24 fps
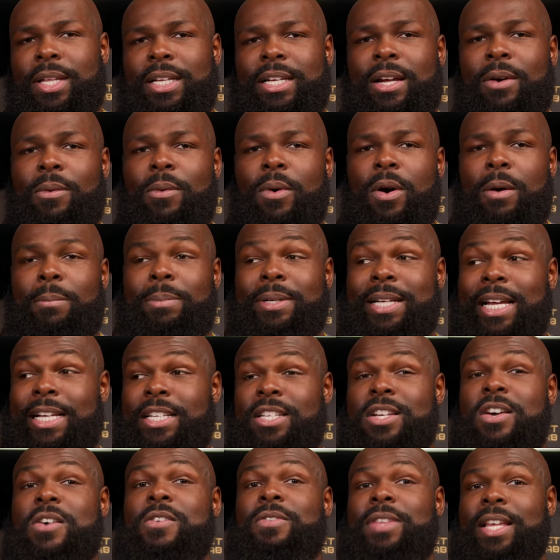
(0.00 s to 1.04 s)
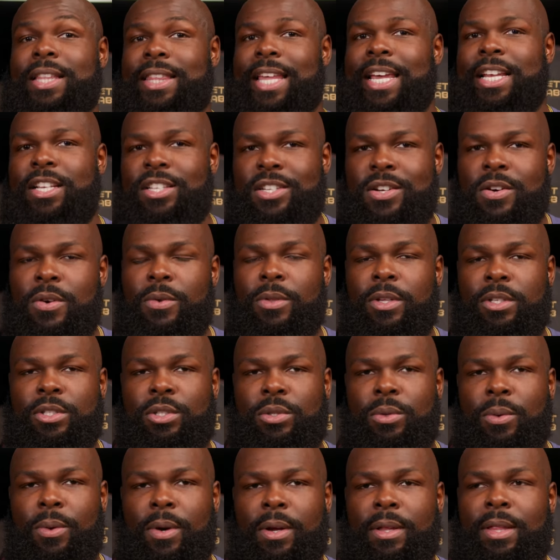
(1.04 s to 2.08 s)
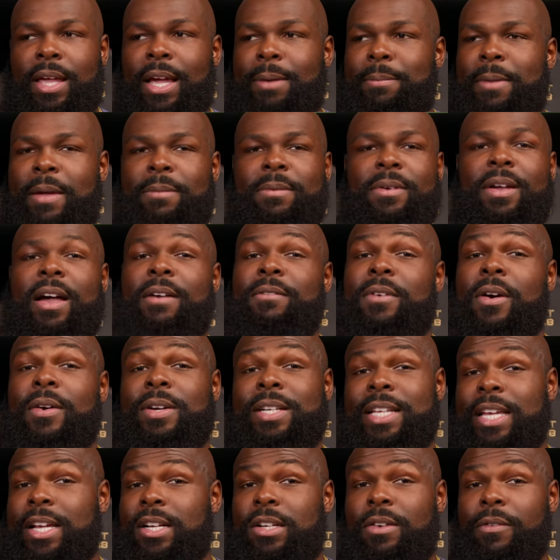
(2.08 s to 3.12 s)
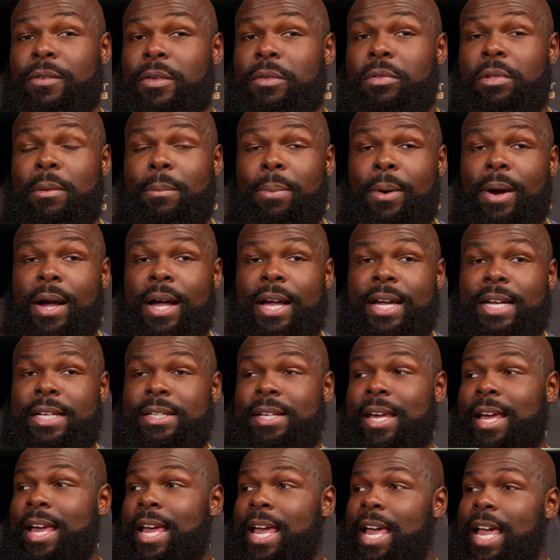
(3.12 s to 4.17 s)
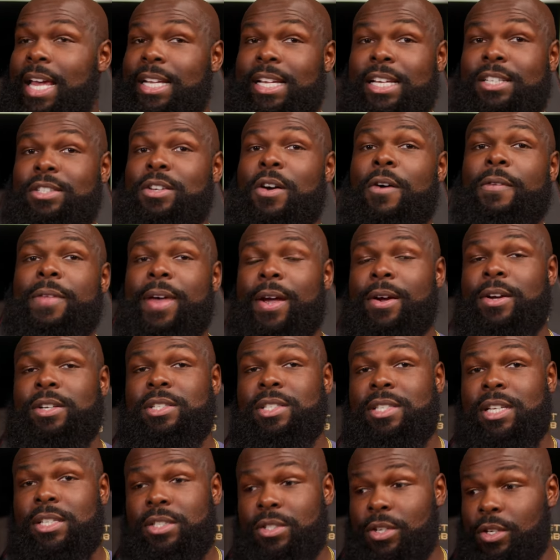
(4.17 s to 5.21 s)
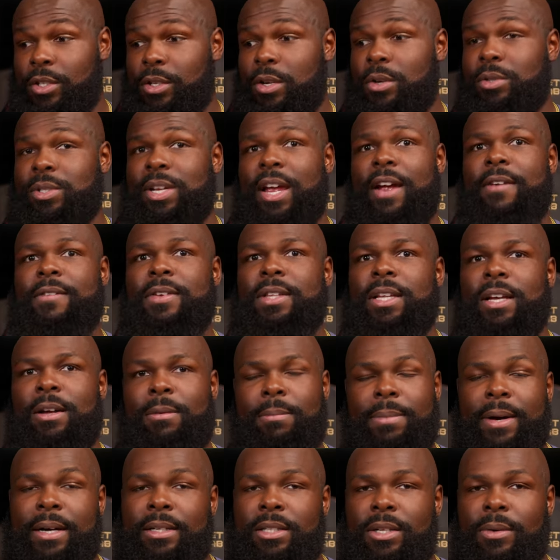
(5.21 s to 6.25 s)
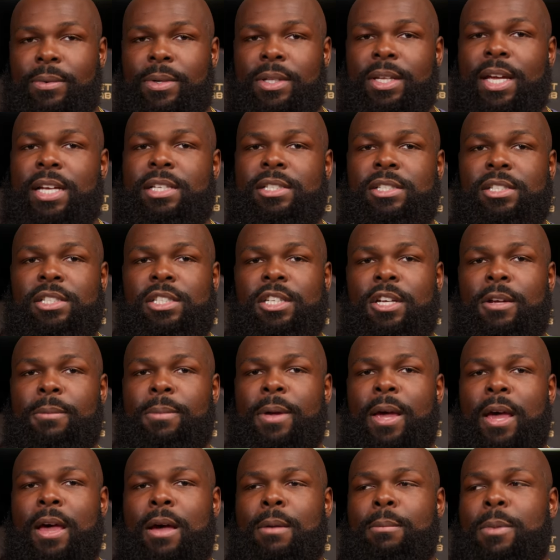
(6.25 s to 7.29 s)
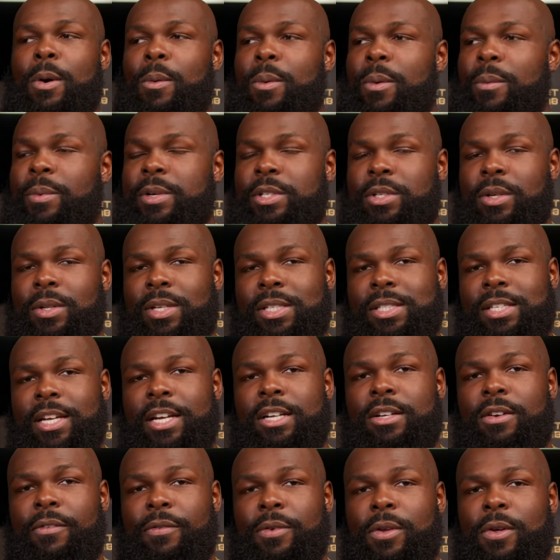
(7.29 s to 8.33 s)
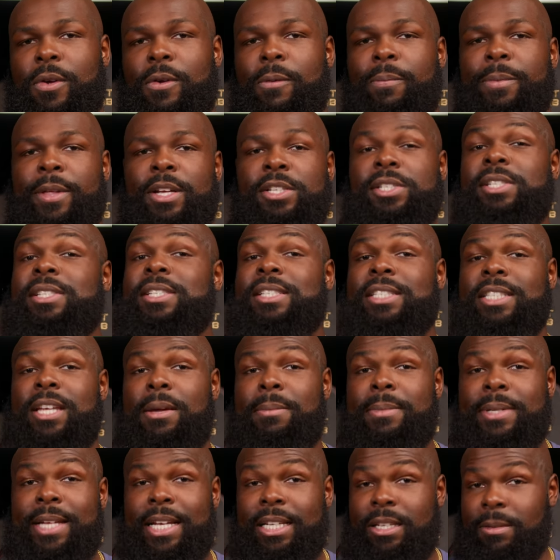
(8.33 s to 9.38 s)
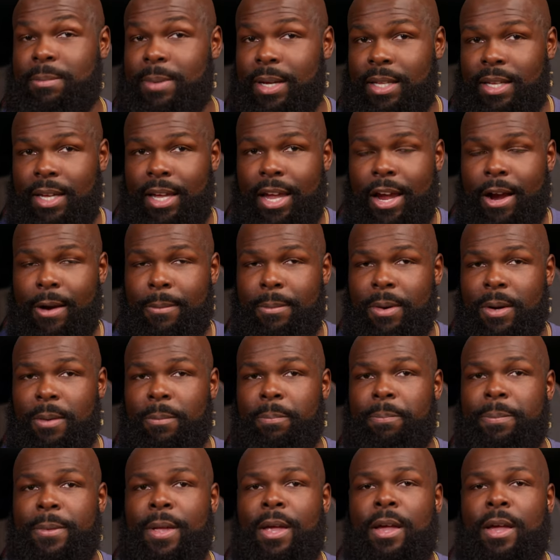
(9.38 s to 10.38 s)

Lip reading: that I want, but I know that they know the story. Like, maybe I've already interviewed the bride and I know that her sister knows everything about their relationship, but when we do this interview, she's intimidated by the camera.